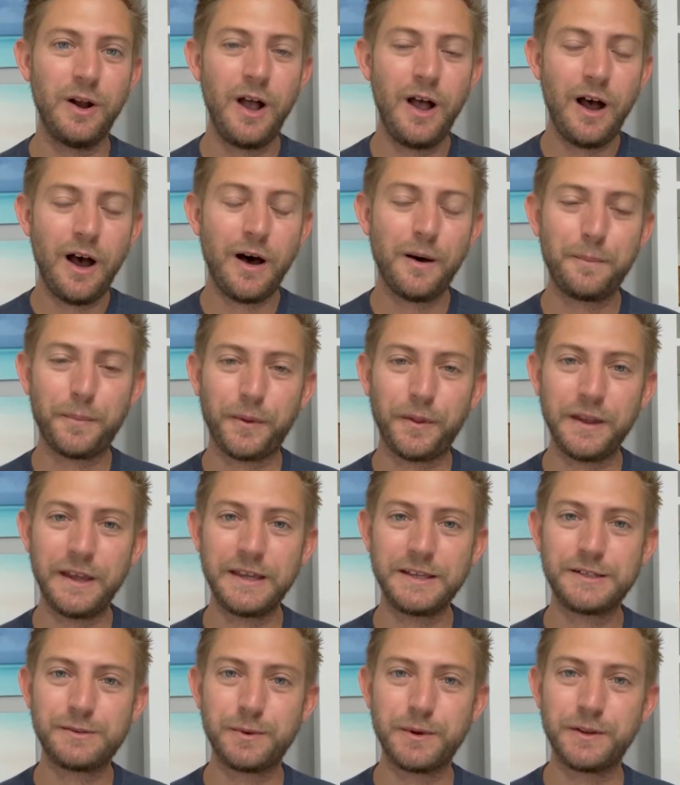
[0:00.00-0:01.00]
a
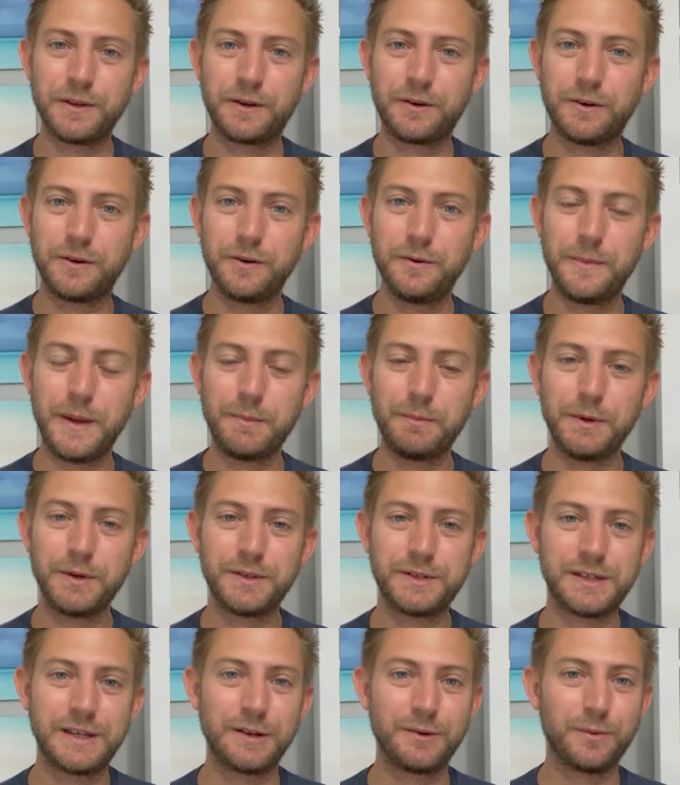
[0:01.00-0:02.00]
place where the crew
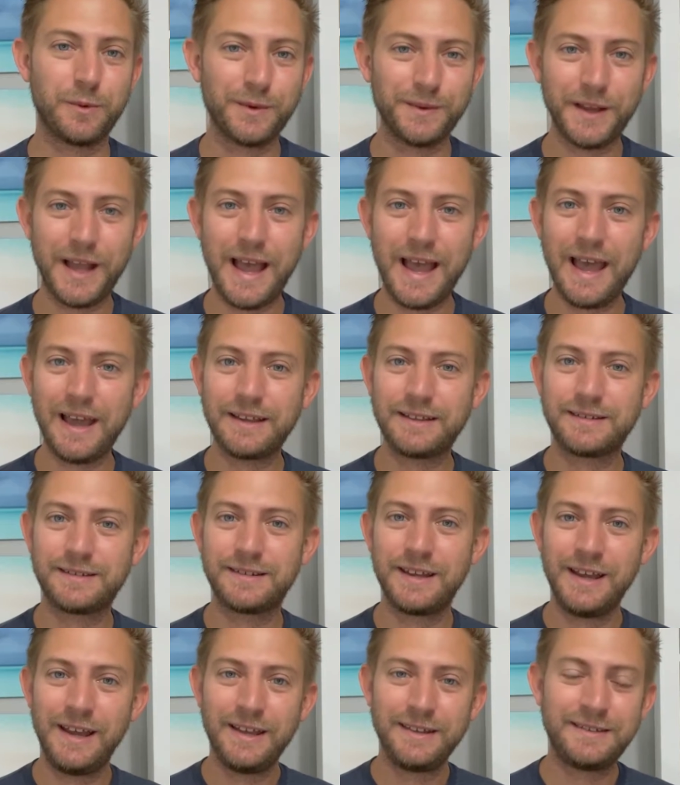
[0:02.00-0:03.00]
members can
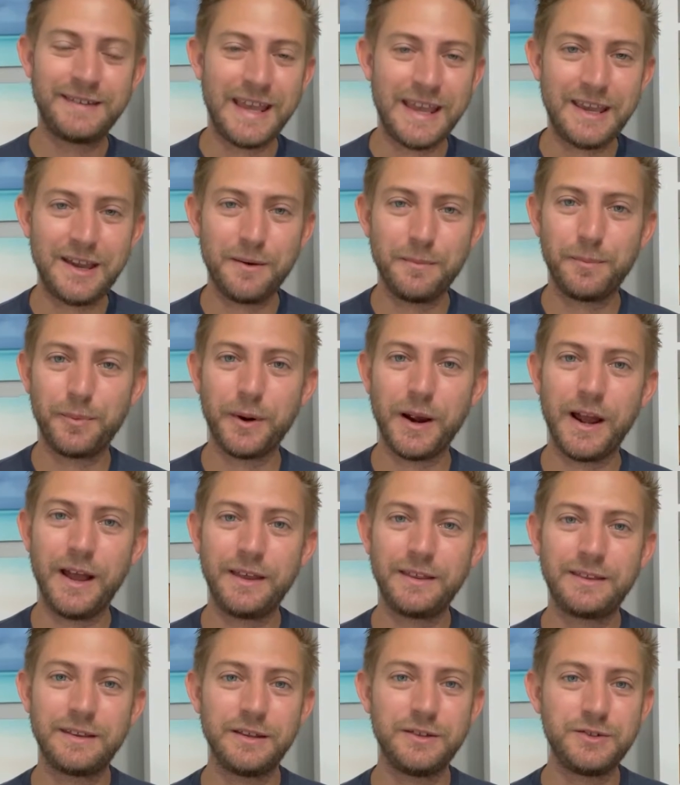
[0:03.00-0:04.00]
relax, take a
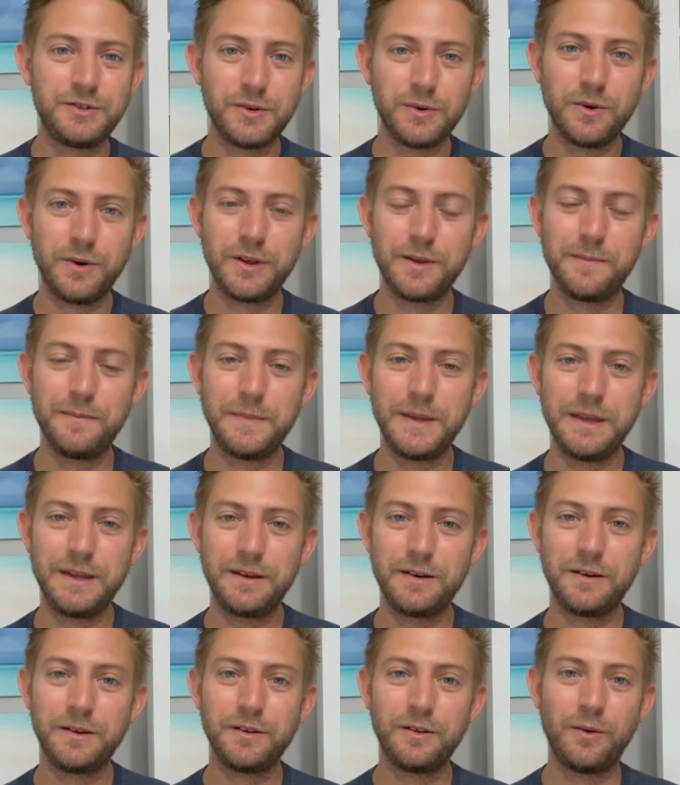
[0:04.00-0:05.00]
breath, enjoy a
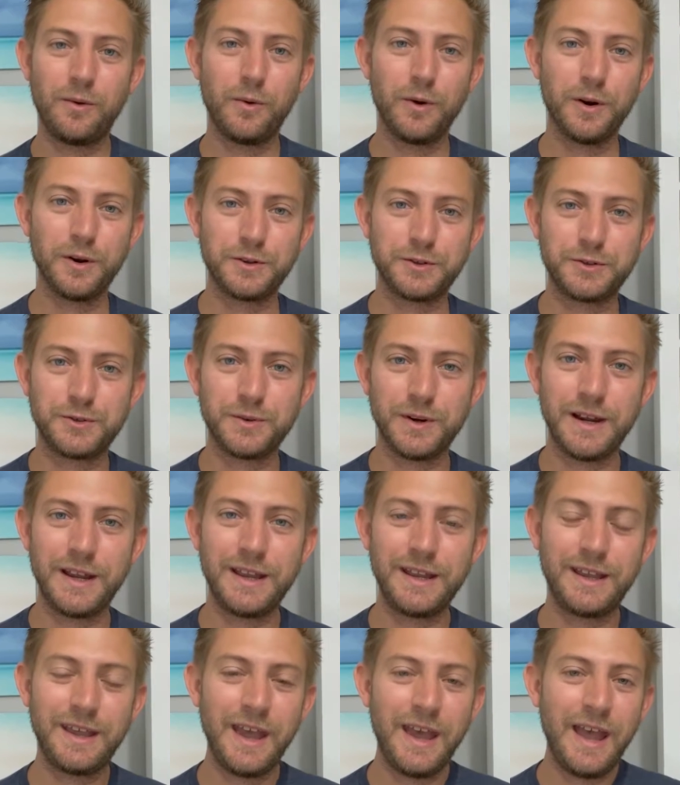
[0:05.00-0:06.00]
meal or a
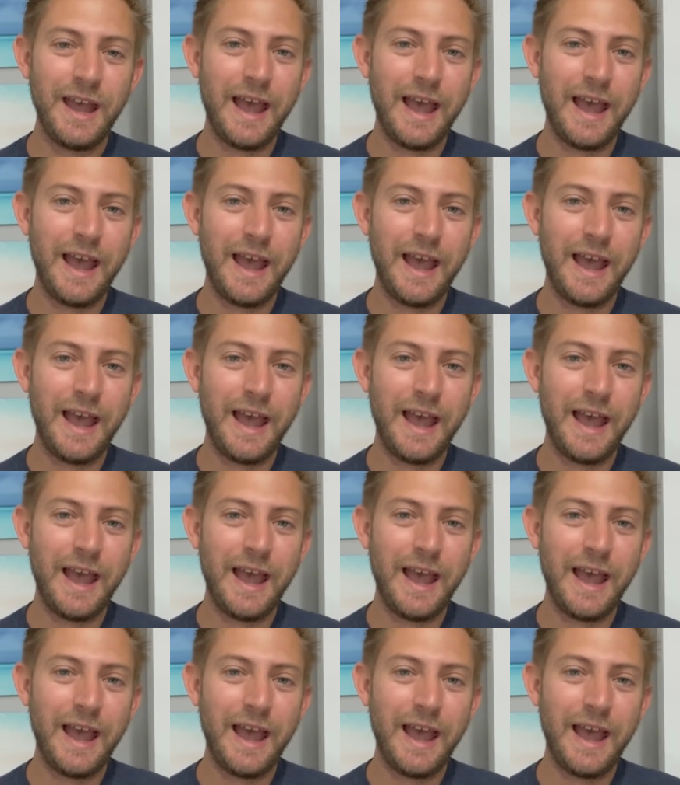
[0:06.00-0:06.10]
drink.